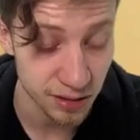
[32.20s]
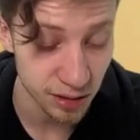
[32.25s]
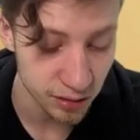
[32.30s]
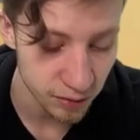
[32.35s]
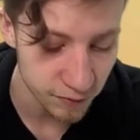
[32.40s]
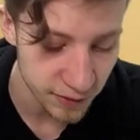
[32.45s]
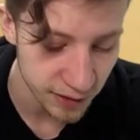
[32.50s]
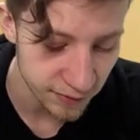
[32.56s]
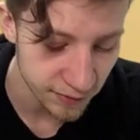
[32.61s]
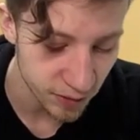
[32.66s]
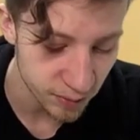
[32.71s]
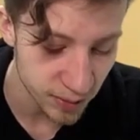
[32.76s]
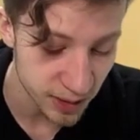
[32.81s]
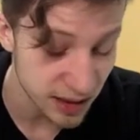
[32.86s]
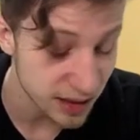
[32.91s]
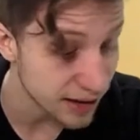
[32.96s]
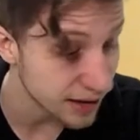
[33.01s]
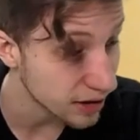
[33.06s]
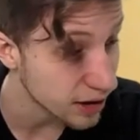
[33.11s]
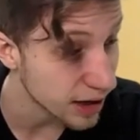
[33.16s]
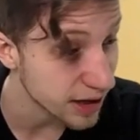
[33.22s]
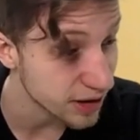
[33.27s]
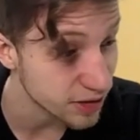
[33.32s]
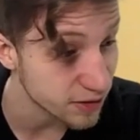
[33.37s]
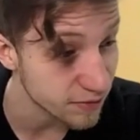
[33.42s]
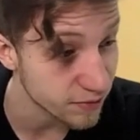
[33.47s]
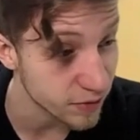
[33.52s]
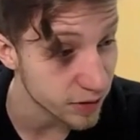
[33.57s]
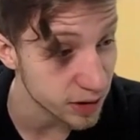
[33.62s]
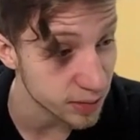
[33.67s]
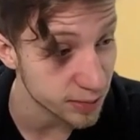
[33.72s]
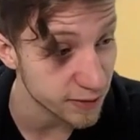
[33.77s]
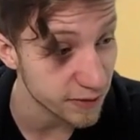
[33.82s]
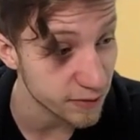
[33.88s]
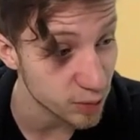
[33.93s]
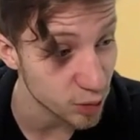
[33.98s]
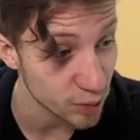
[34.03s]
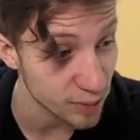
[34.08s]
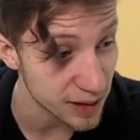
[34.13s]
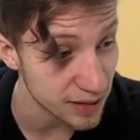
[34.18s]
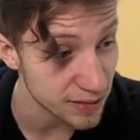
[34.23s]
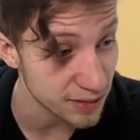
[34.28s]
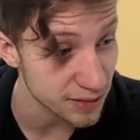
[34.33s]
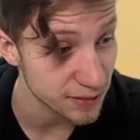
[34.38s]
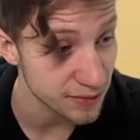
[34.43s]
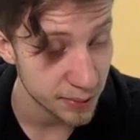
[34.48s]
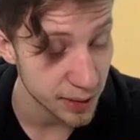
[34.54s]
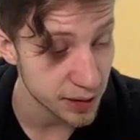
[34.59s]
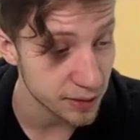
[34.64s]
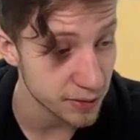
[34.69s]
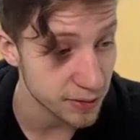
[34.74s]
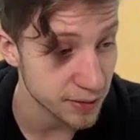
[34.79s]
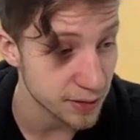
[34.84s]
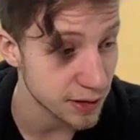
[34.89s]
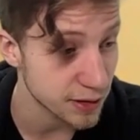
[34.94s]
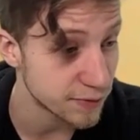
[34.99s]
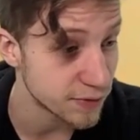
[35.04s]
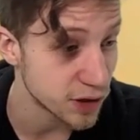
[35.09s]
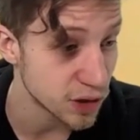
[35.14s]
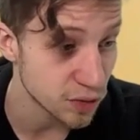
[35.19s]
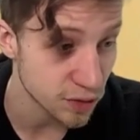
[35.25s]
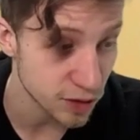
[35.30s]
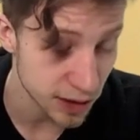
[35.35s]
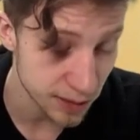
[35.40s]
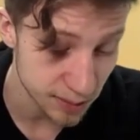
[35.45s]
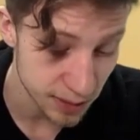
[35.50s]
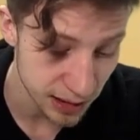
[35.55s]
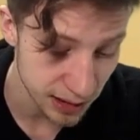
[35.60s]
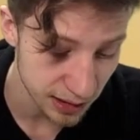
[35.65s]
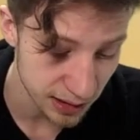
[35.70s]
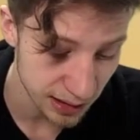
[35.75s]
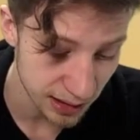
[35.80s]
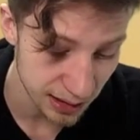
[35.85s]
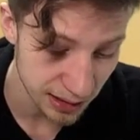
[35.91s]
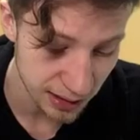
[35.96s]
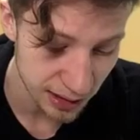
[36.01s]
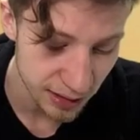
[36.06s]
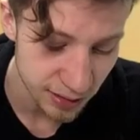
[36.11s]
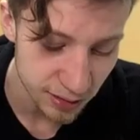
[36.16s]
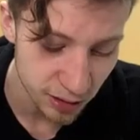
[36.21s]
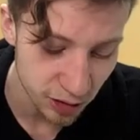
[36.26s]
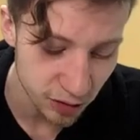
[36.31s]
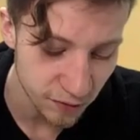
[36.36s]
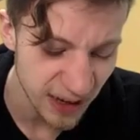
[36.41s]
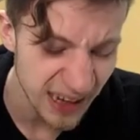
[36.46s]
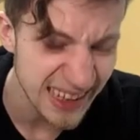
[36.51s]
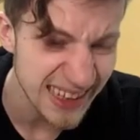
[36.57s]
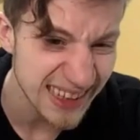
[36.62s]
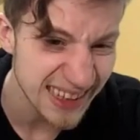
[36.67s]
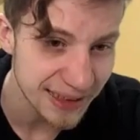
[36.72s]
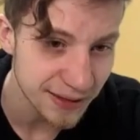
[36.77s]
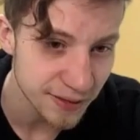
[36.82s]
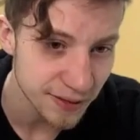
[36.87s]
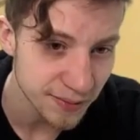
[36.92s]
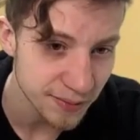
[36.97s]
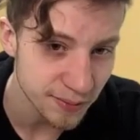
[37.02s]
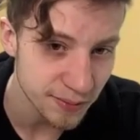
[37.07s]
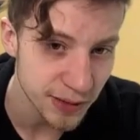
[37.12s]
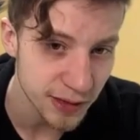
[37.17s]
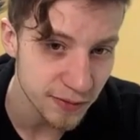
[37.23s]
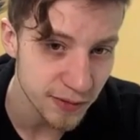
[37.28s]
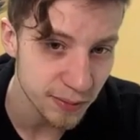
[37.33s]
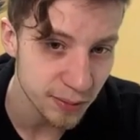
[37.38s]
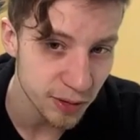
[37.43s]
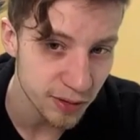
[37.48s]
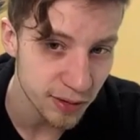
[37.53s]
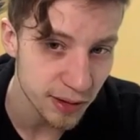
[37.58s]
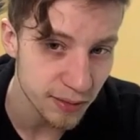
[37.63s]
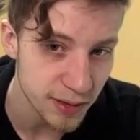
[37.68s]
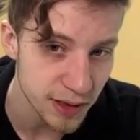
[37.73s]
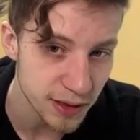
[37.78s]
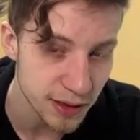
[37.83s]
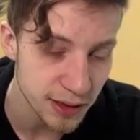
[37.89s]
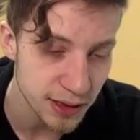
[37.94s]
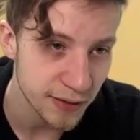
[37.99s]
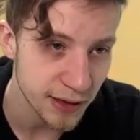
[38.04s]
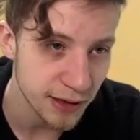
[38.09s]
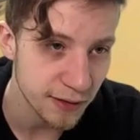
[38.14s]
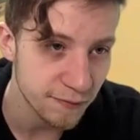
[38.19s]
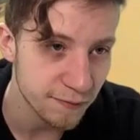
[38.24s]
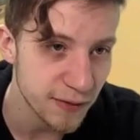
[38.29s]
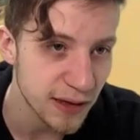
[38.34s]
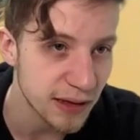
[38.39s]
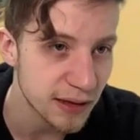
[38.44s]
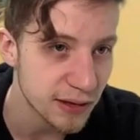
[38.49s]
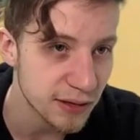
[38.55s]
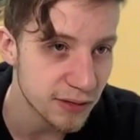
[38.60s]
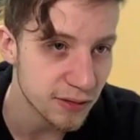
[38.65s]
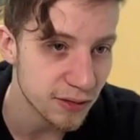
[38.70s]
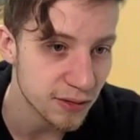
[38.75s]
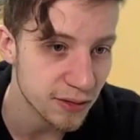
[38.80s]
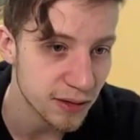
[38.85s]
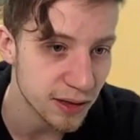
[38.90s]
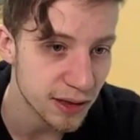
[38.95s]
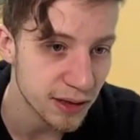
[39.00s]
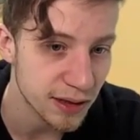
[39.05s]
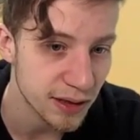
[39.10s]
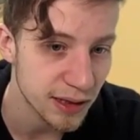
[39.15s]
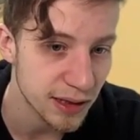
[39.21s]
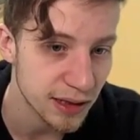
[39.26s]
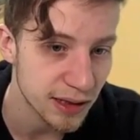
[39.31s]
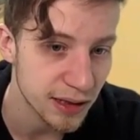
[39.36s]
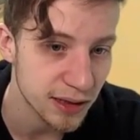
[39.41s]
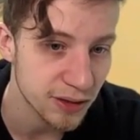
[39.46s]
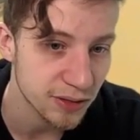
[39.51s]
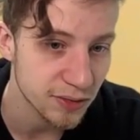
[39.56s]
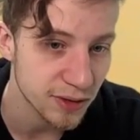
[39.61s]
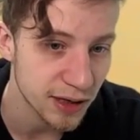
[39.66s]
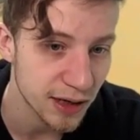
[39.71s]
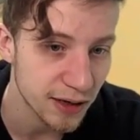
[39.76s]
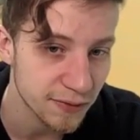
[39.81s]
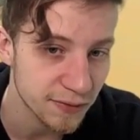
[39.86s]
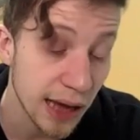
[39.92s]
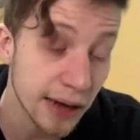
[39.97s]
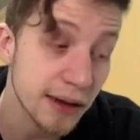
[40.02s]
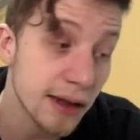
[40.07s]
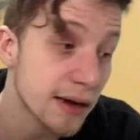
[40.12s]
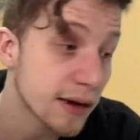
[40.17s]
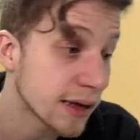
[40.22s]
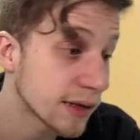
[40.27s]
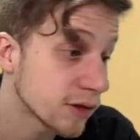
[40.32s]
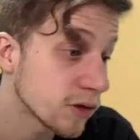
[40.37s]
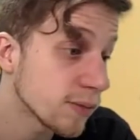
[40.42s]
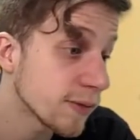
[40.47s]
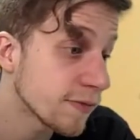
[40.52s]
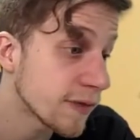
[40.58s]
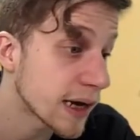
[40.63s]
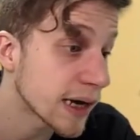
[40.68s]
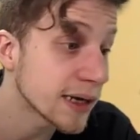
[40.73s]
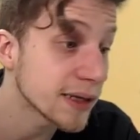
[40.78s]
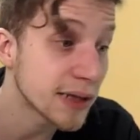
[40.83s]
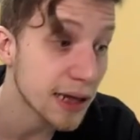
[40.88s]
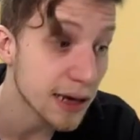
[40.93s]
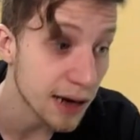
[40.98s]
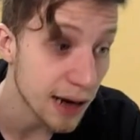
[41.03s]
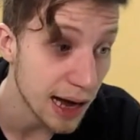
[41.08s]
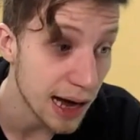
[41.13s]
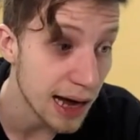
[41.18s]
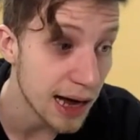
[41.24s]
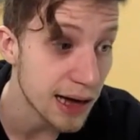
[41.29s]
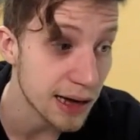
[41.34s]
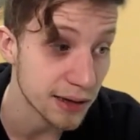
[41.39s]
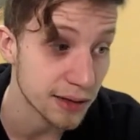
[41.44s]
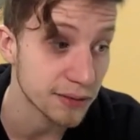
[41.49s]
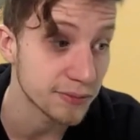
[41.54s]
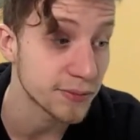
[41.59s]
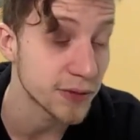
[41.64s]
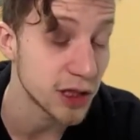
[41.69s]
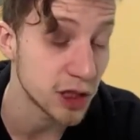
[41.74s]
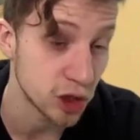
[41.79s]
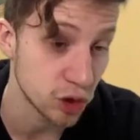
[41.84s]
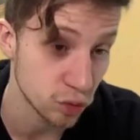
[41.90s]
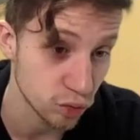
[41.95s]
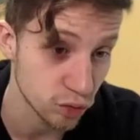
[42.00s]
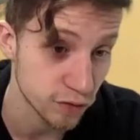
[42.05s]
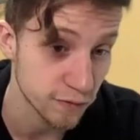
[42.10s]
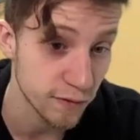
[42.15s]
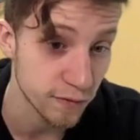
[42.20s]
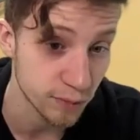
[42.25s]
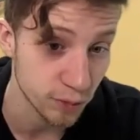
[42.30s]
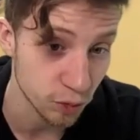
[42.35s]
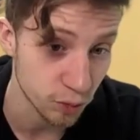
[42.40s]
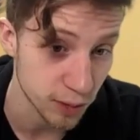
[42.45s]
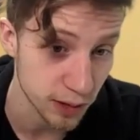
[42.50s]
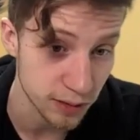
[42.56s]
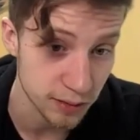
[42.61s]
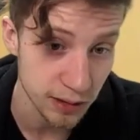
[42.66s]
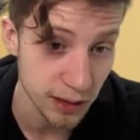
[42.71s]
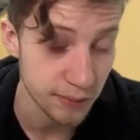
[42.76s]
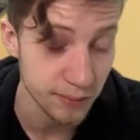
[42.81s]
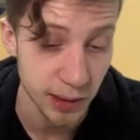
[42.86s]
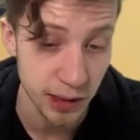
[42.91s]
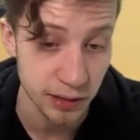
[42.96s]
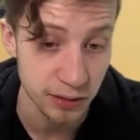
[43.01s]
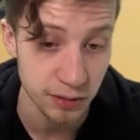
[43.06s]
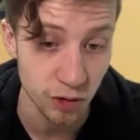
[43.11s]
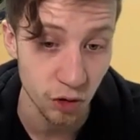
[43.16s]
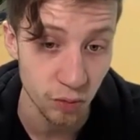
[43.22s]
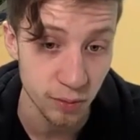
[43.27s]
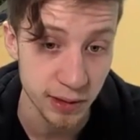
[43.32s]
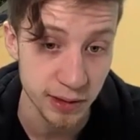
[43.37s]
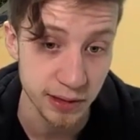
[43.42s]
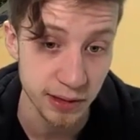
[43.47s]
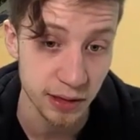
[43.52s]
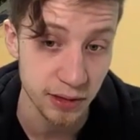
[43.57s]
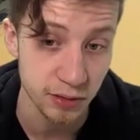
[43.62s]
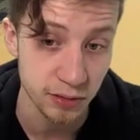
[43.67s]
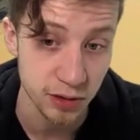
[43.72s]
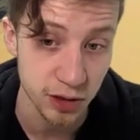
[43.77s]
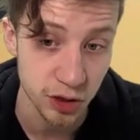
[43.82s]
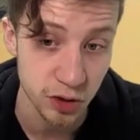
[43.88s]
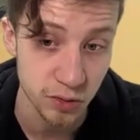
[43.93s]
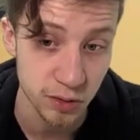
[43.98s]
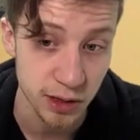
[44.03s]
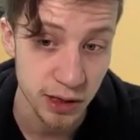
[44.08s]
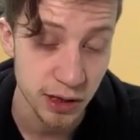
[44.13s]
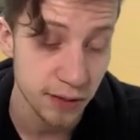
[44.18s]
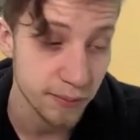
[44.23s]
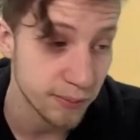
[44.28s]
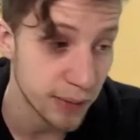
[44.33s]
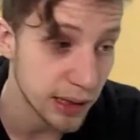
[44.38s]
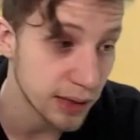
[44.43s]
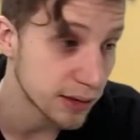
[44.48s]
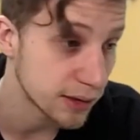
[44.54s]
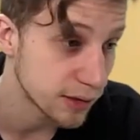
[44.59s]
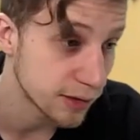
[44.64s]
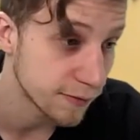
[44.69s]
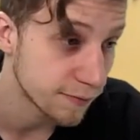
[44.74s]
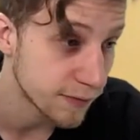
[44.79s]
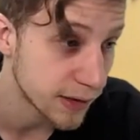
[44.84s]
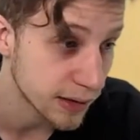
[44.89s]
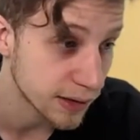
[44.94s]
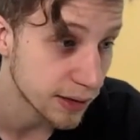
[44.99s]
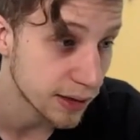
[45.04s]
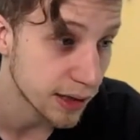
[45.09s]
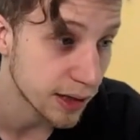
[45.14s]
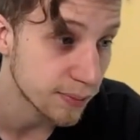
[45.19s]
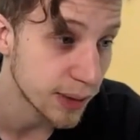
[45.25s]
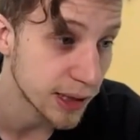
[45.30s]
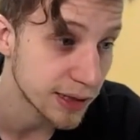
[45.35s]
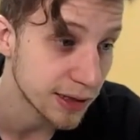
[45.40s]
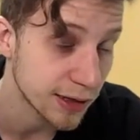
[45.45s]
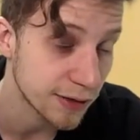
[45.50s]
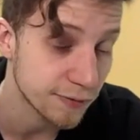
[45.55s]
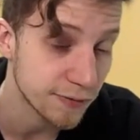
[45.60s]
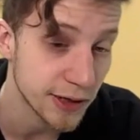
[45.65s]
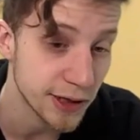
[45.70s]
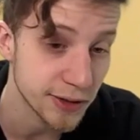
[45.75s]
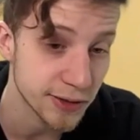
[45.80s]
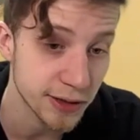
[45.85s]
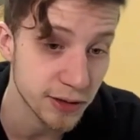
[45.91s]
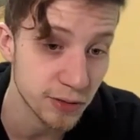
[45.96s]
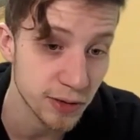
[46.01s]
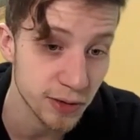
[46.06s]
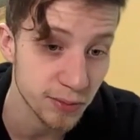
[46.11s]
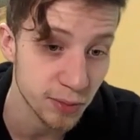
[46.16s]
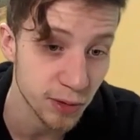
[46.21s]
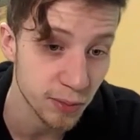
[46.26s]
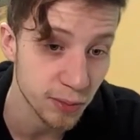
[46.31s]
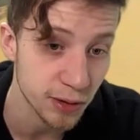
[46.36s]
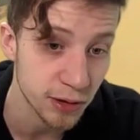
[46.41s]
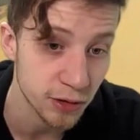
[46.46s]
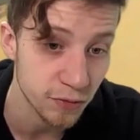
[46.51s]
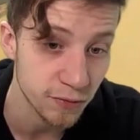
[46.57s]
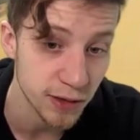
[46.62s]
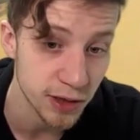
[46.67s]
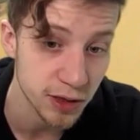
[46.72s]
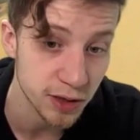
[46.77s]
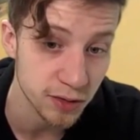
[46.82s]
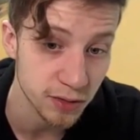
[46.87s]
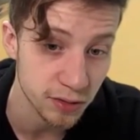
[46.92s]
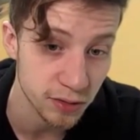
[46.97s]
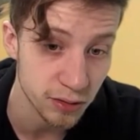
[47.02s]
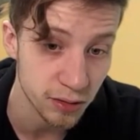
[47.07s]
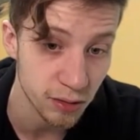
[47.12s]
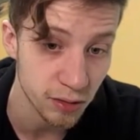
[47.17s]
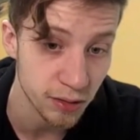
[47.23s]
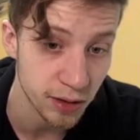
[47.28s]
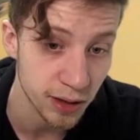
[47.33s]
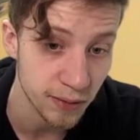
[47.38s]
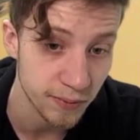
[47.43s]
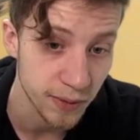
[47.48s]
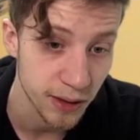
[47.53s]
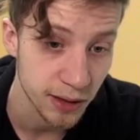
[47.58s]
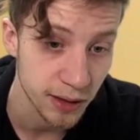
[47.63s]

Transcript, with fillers: lot of developers are uncomfortable with blueprints because it's visual scripting, and there is a lot of elitism between programmers when they think it's not really good enough. And, there, uh, to be fair, there are issues with blueprints, and by no means there are not issues. Mainly the fact that they are binary files and you can properly do version control on them.